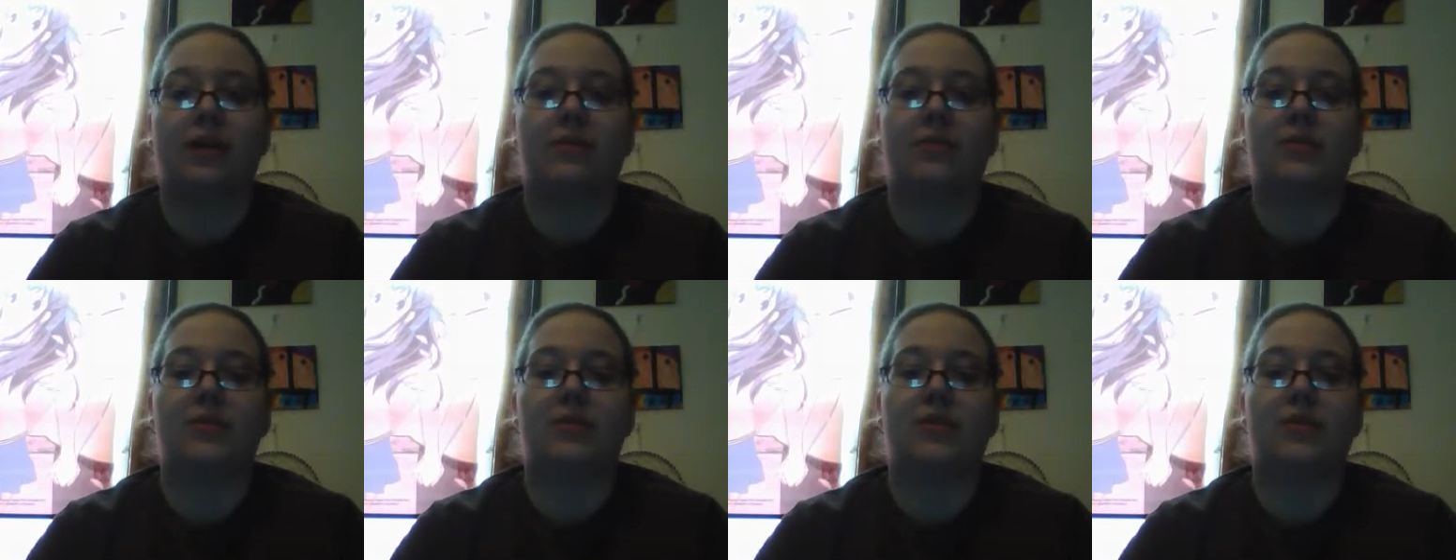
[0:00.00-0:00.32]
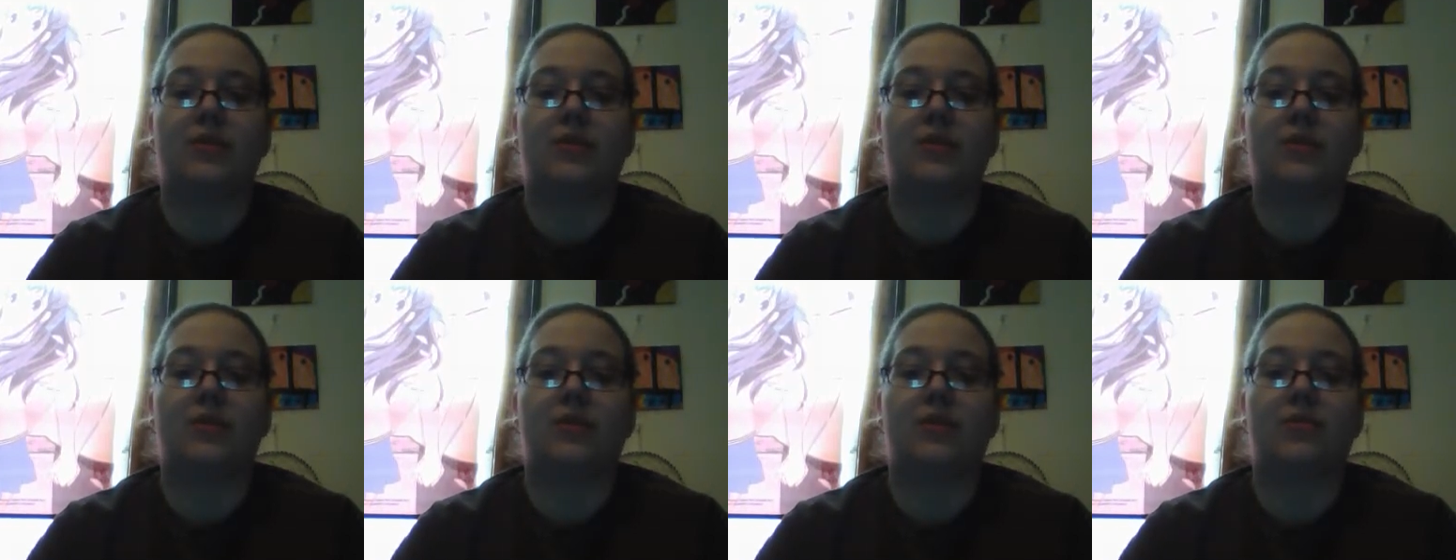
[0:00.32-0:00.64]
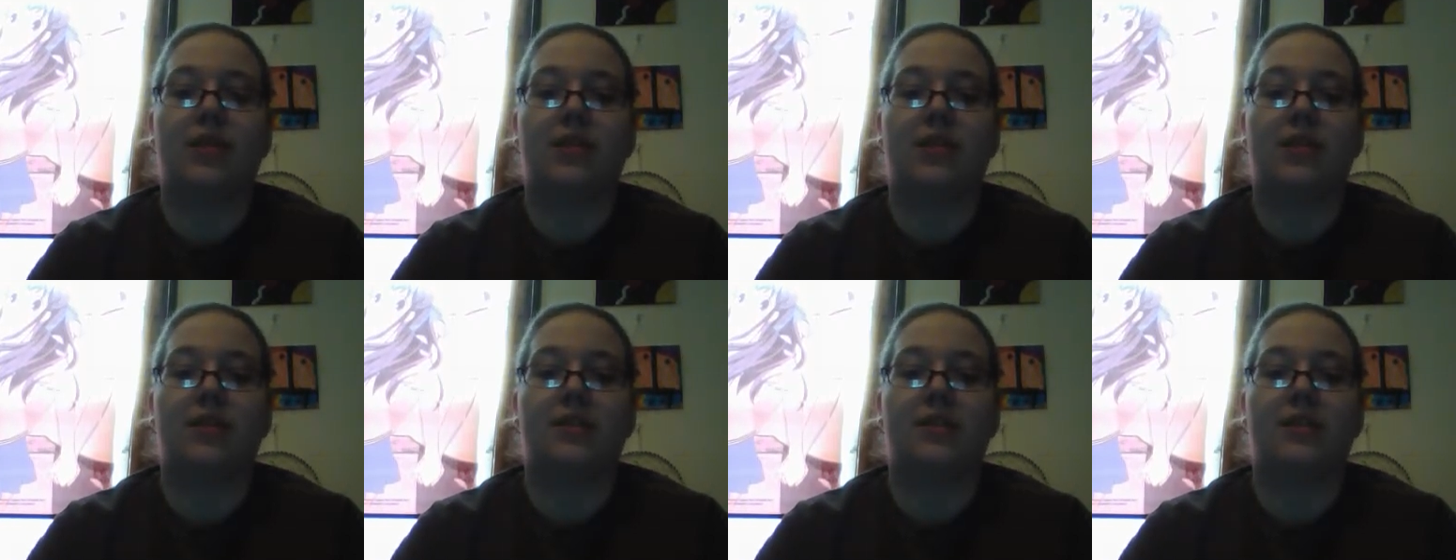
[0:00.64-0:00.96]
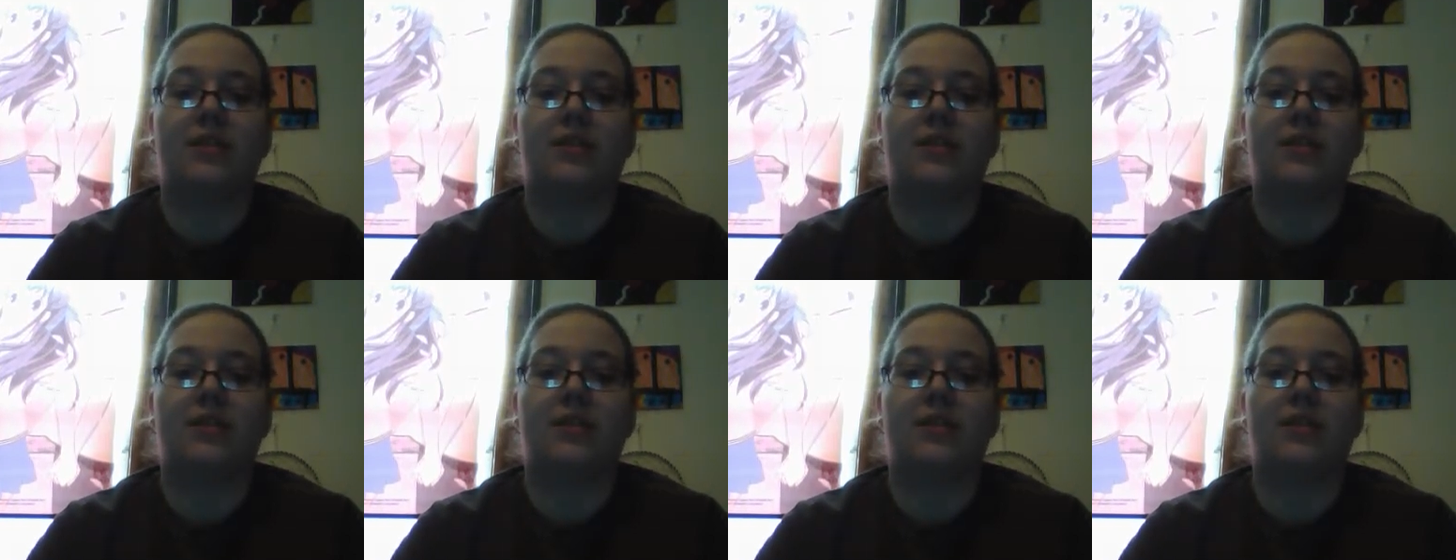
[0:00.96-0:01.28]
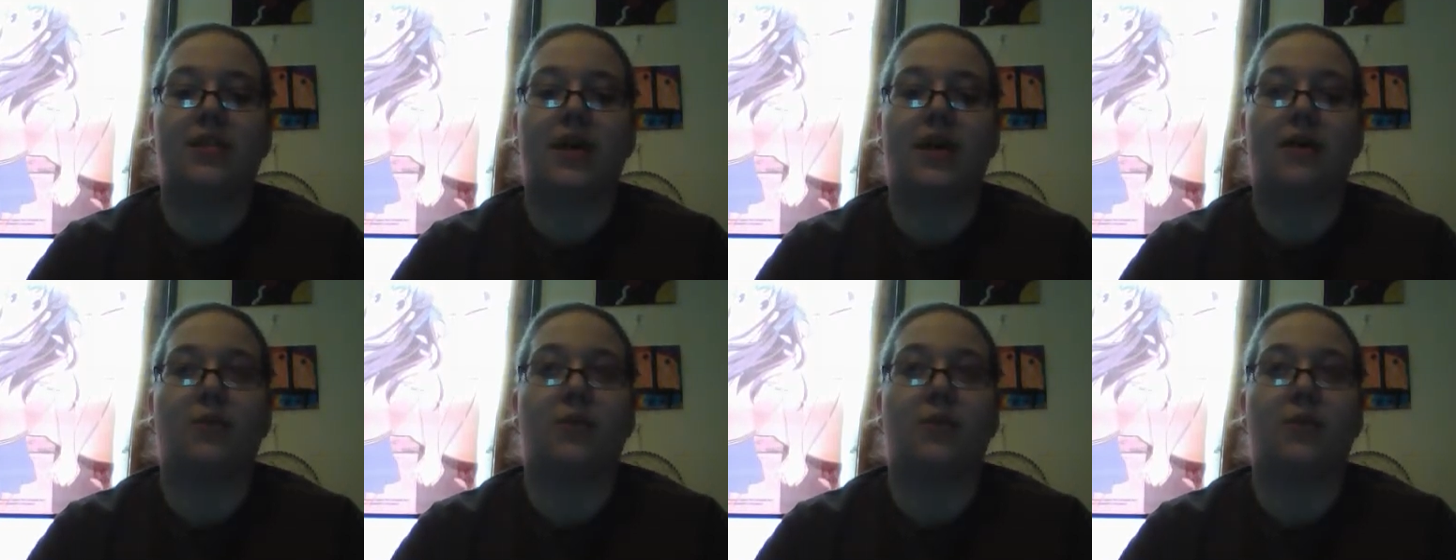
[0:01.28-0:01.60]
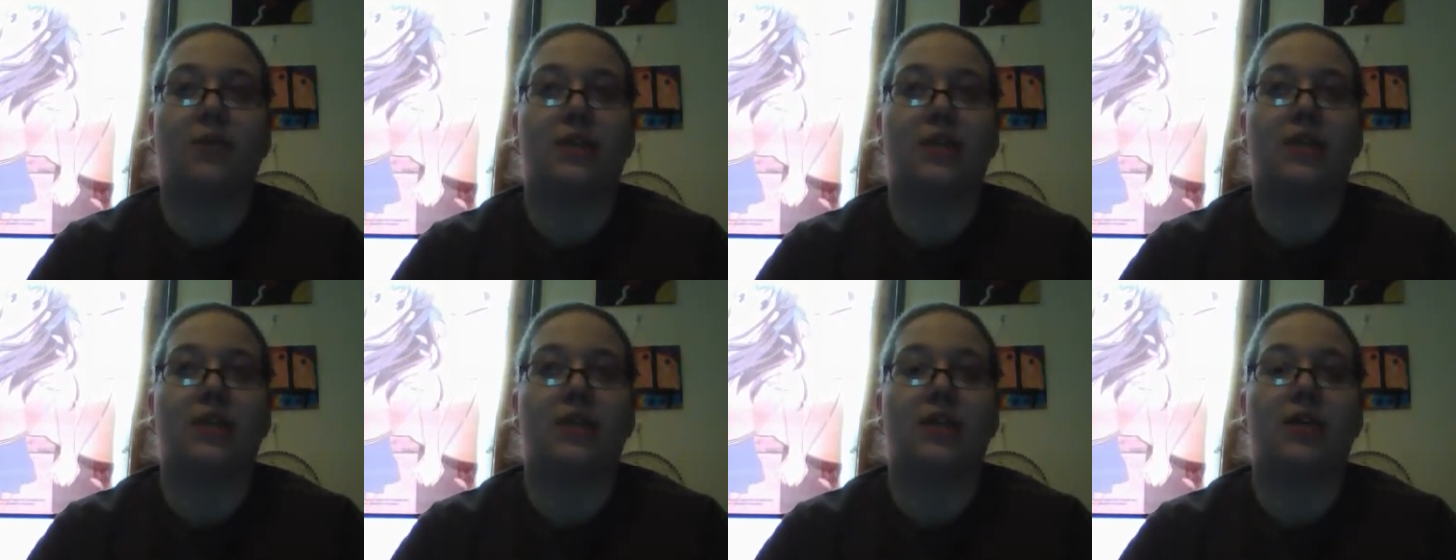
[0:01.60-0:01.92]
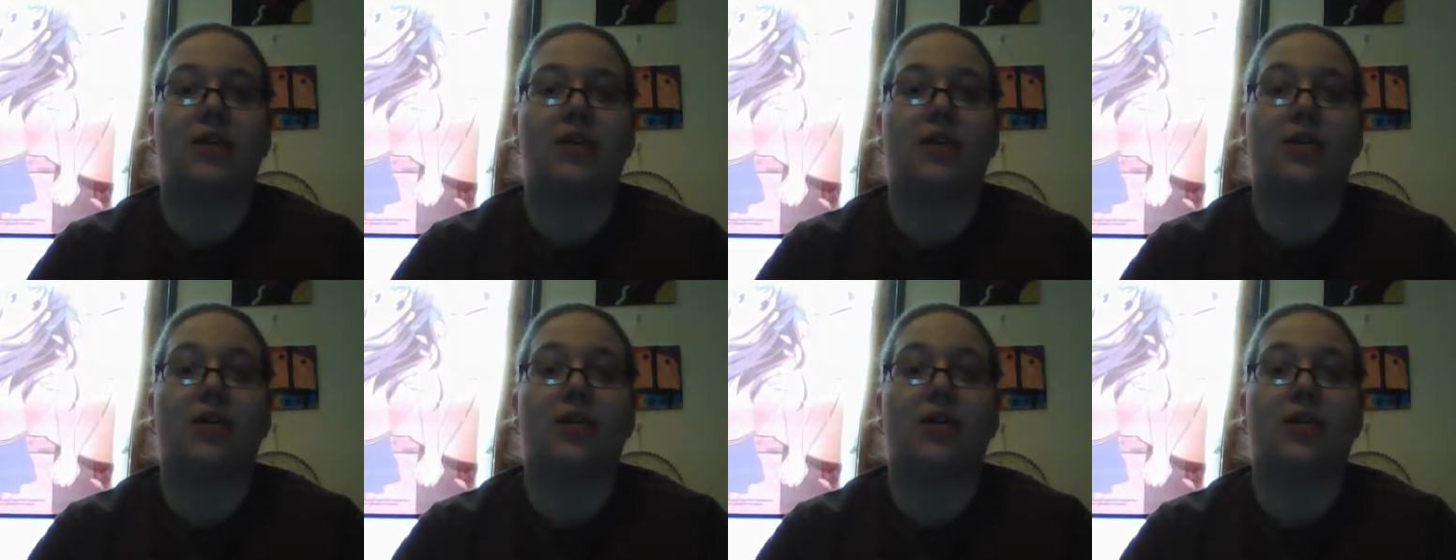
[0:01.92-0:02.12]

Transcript: So the medicines that we